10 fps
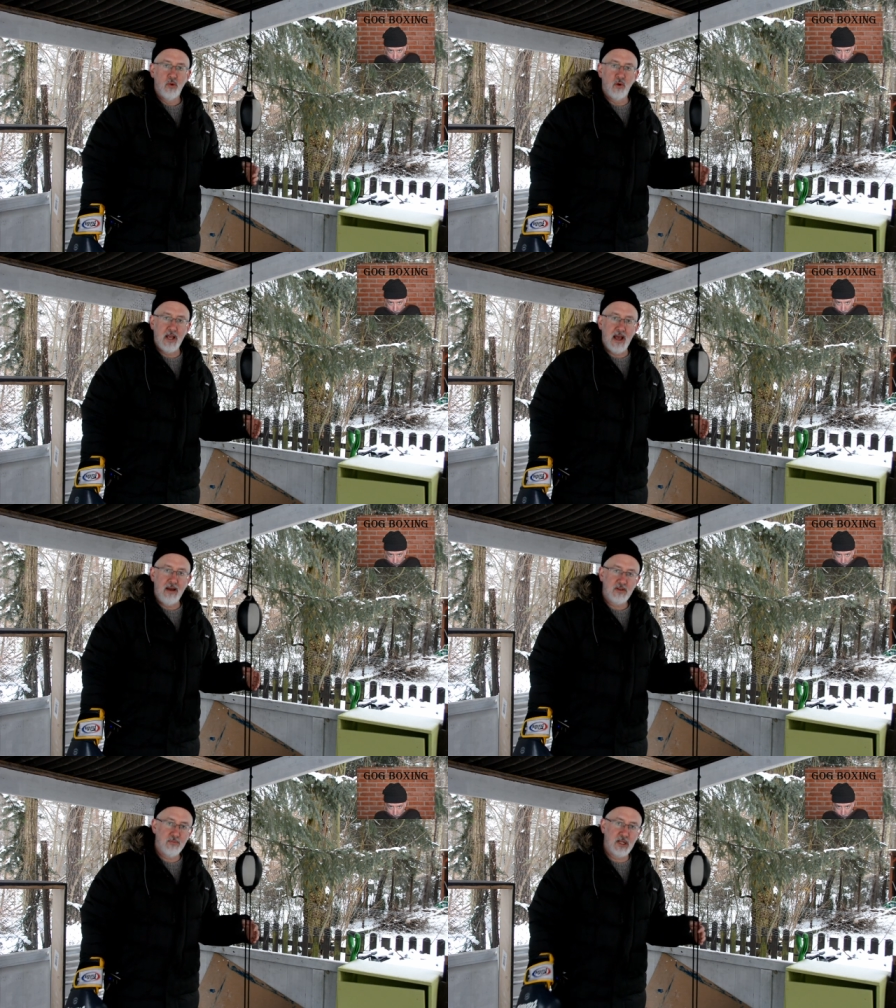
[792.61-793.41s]
Where you
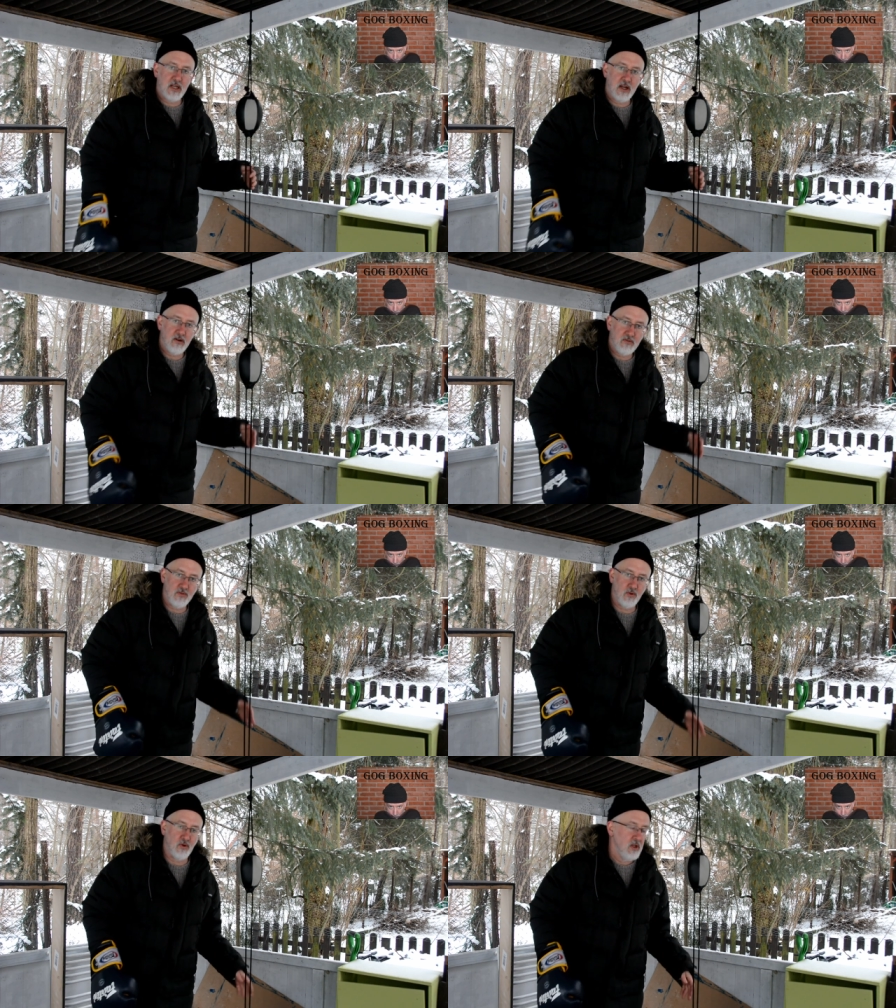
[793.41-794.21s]
have to be
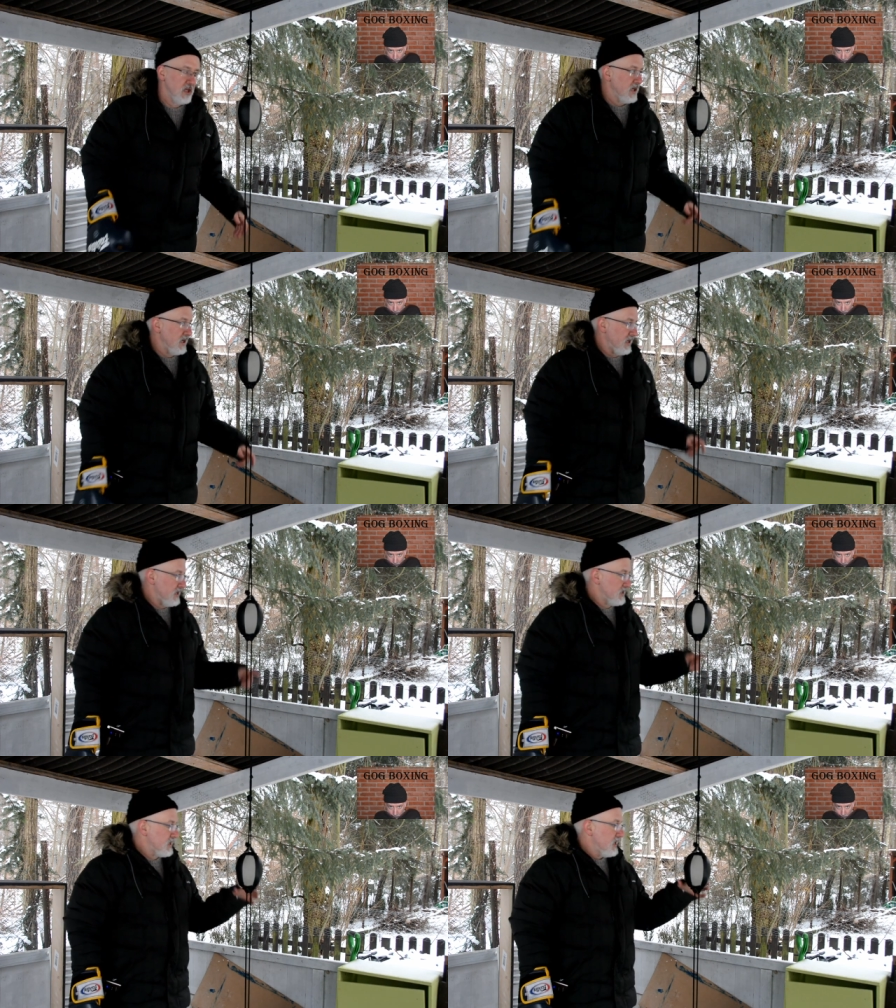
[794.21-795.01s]
careful
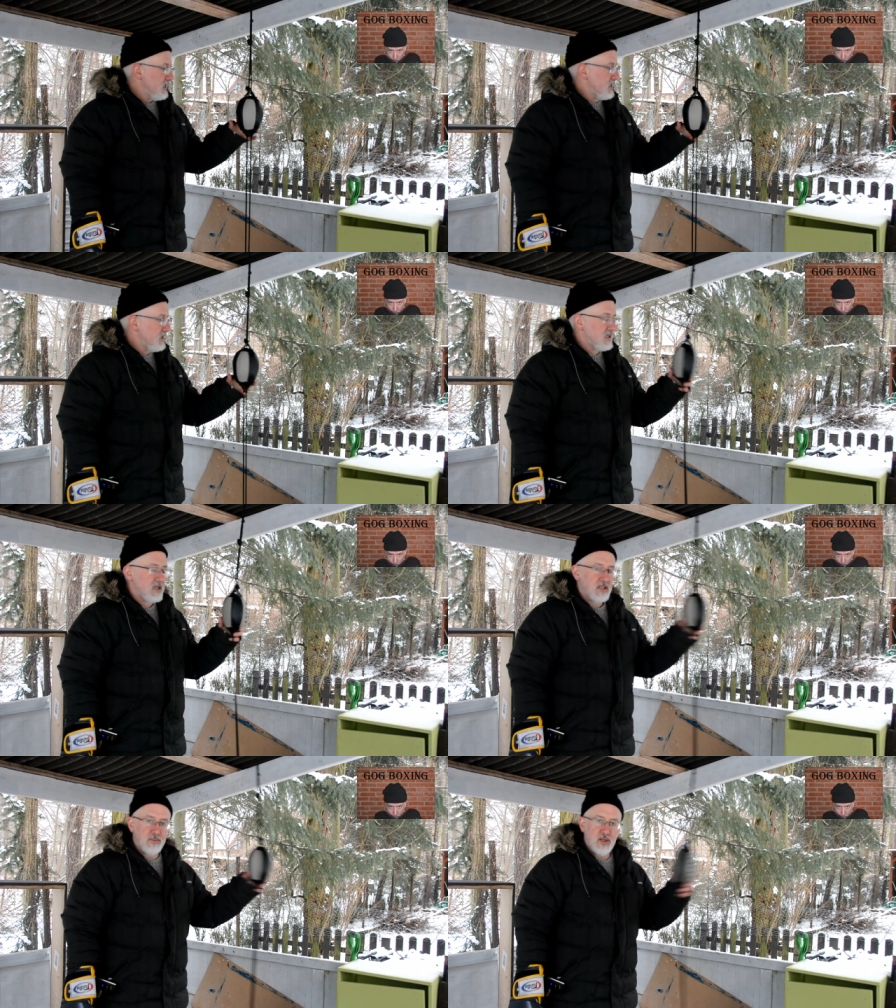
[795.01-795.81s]
is they
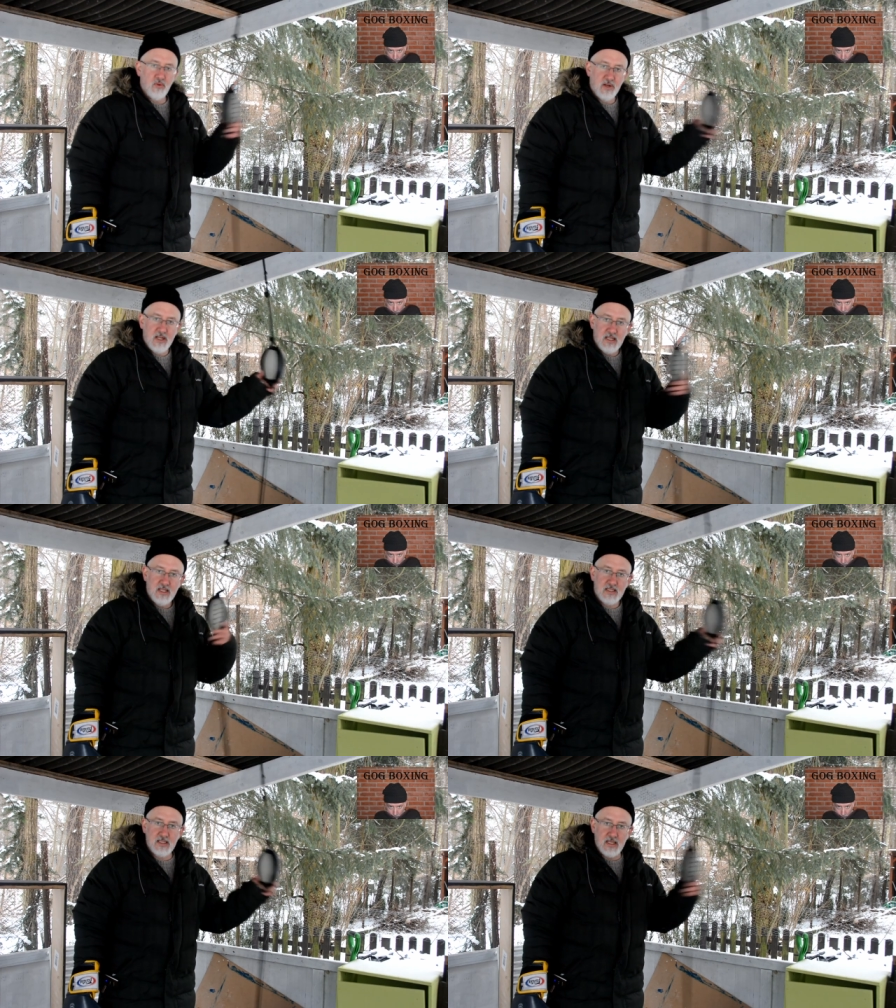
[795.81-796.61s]
tend to be
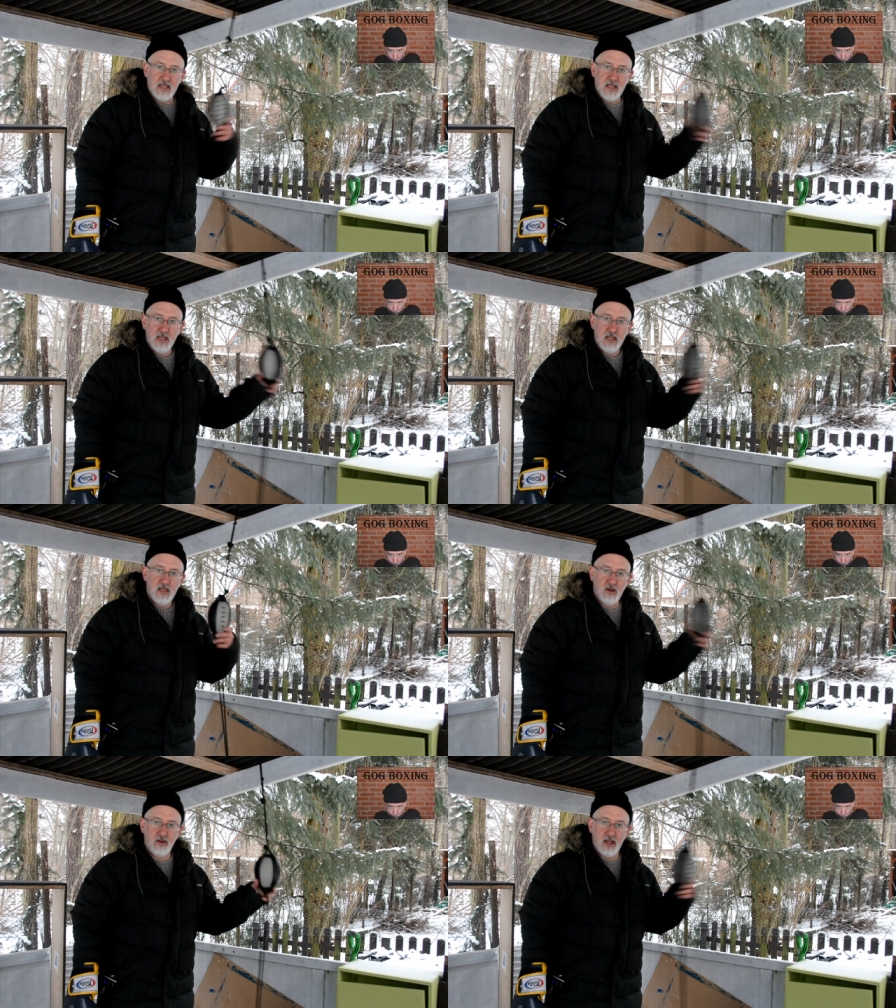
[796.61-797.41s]
really zingy,
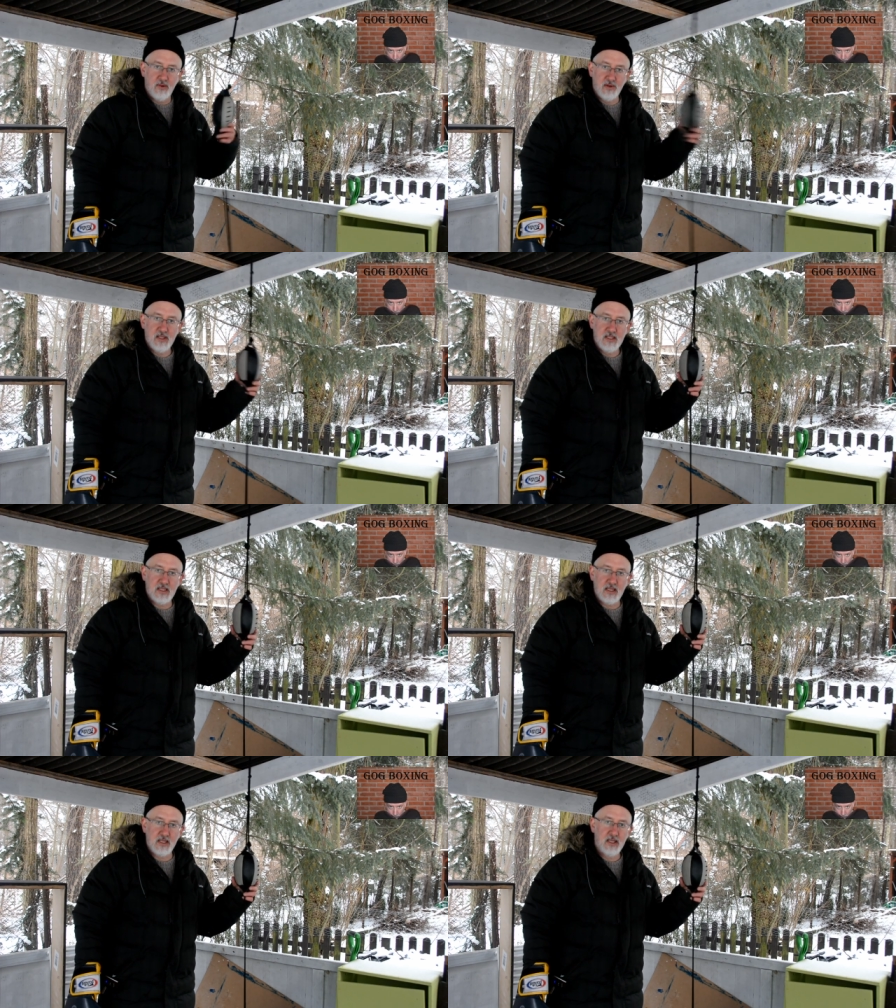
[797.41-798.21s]
okay, really
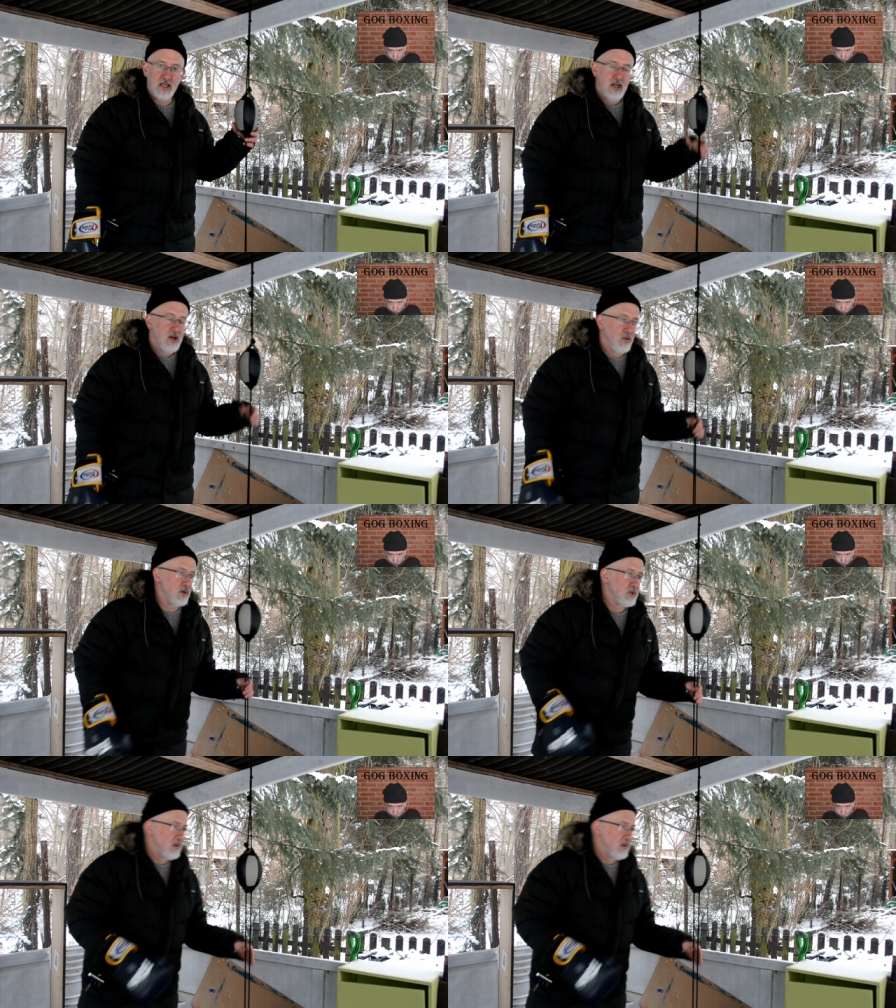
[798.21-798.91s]
zingy, which